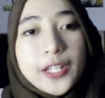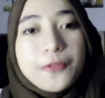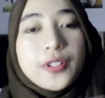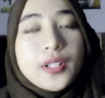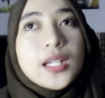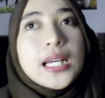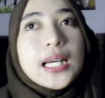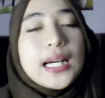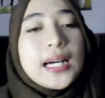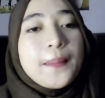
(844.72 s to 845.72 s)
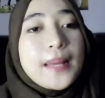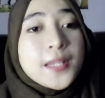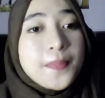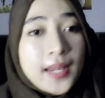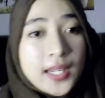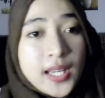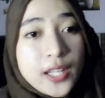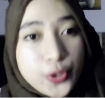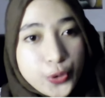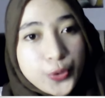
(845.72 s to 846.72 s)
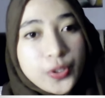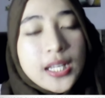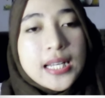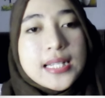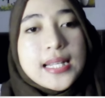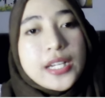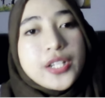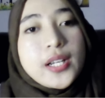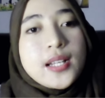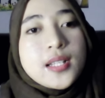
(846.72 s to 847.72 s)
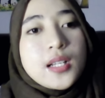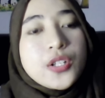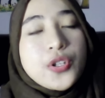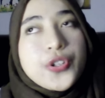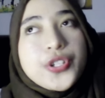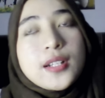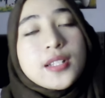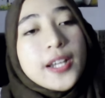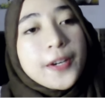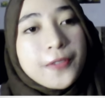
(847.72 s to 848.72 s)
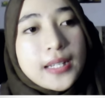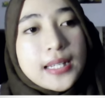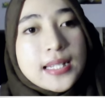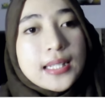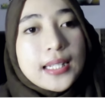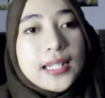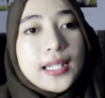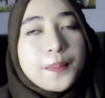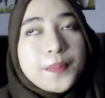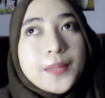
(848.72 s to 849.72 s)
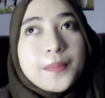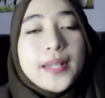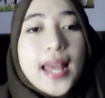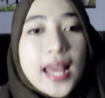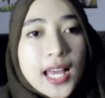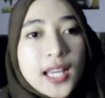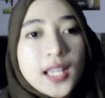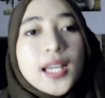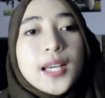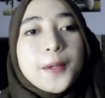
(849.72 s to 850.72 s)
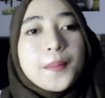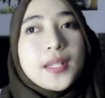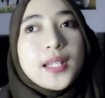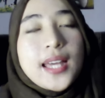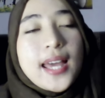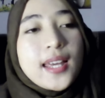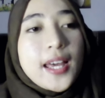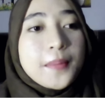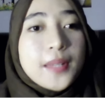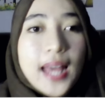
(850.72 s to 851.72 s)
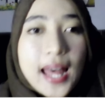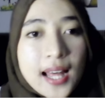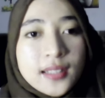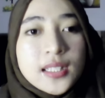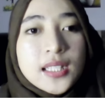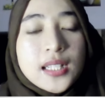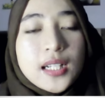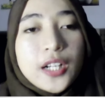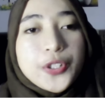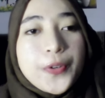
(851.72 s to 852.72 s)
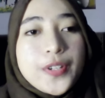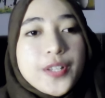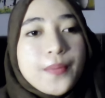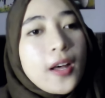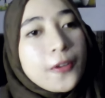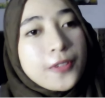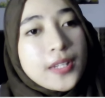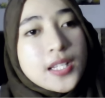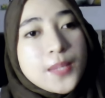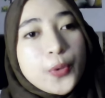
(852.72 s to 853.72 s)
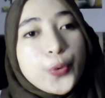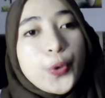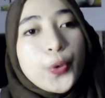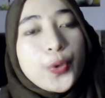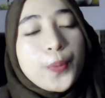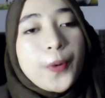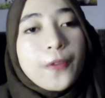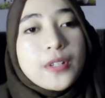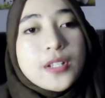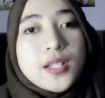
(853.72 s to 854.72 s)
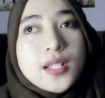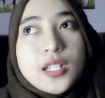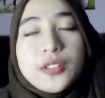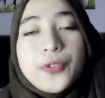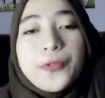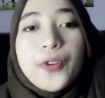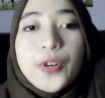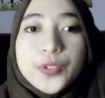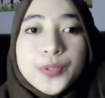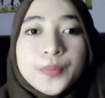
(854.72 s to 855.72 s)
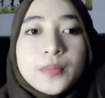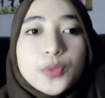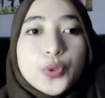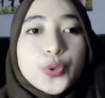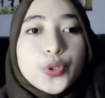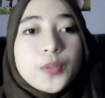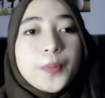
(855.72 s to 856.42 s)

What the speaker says: even mass media too, such as a social service, the PPA, BKKBN, Tourism Office, Bengkulu Province Children Forum, Bengkulu